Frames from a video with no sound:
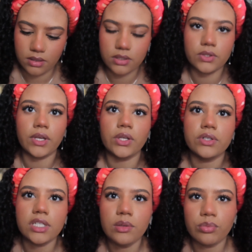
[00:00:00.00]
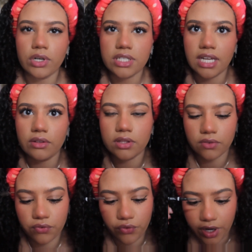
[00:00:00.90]
So I usually brush out the
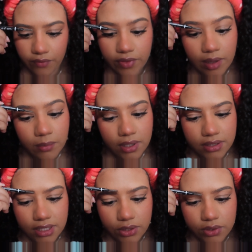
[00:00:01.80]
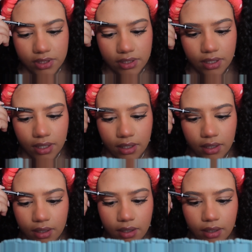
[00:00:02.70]
front of them because I usually
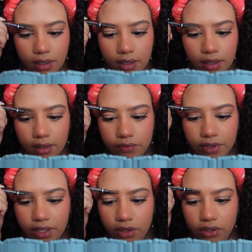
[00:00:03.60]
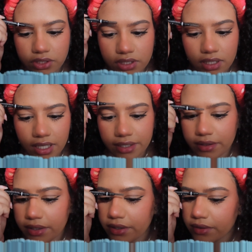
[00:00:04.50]
have a harsh line
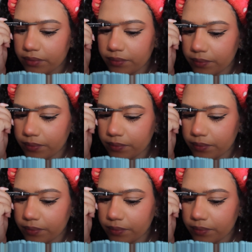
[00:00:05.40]
there.